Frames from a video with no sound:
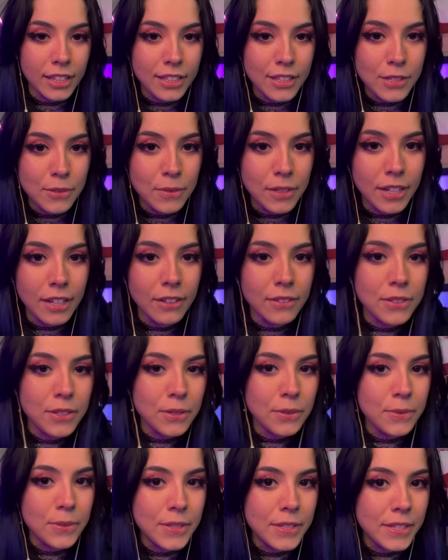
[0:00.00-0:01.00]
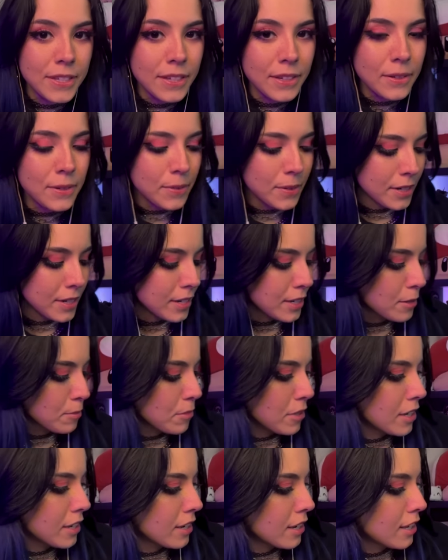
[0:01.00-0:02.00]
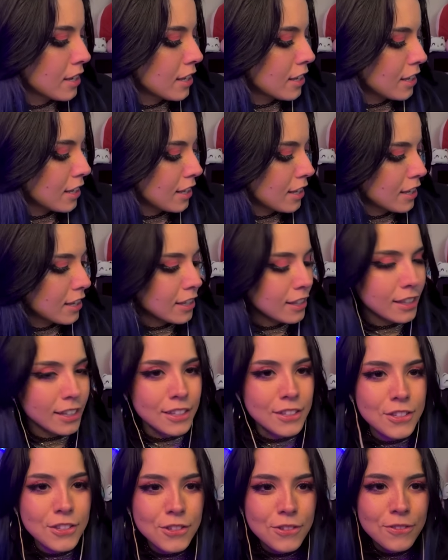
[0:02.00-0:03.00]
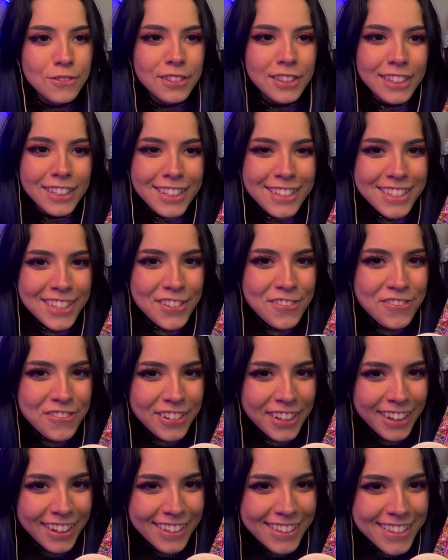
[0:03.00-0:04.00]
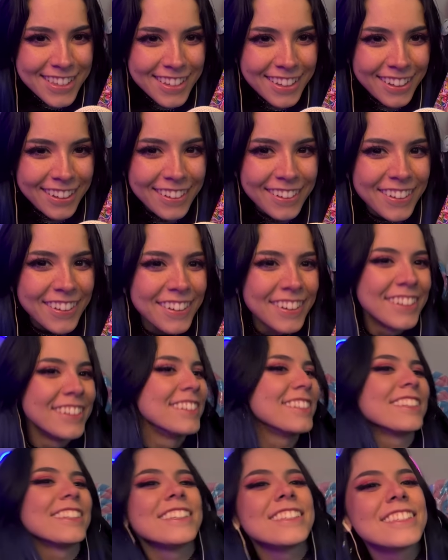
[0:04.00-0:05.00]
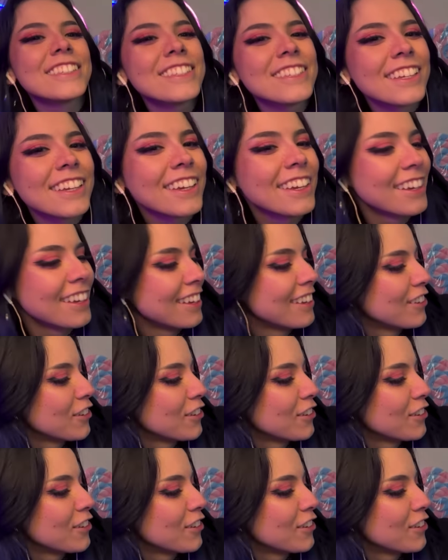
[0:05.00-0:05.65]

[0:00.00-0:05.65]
this one out, so we'll see how it works. But let's do Lisa Frank stickers. Let's see.